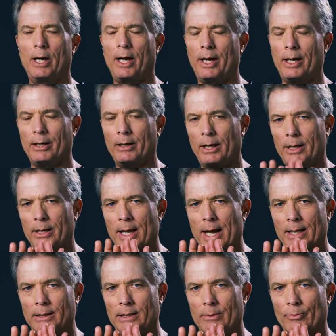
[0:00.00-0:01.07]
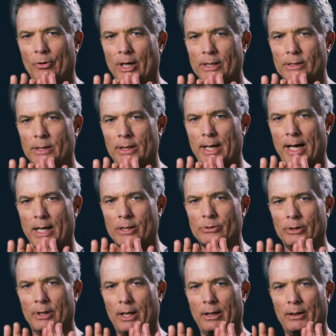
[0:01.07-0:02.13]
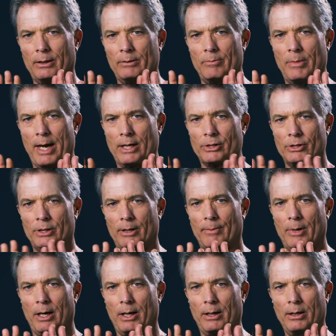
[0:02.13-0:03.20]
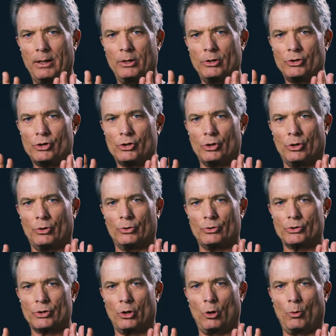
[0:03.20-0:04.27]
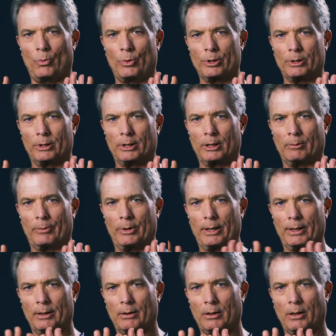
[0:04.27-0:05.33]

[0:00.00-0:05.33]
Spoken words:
And in that depressing naturally, I'll imagine that my shoulders open a little bit,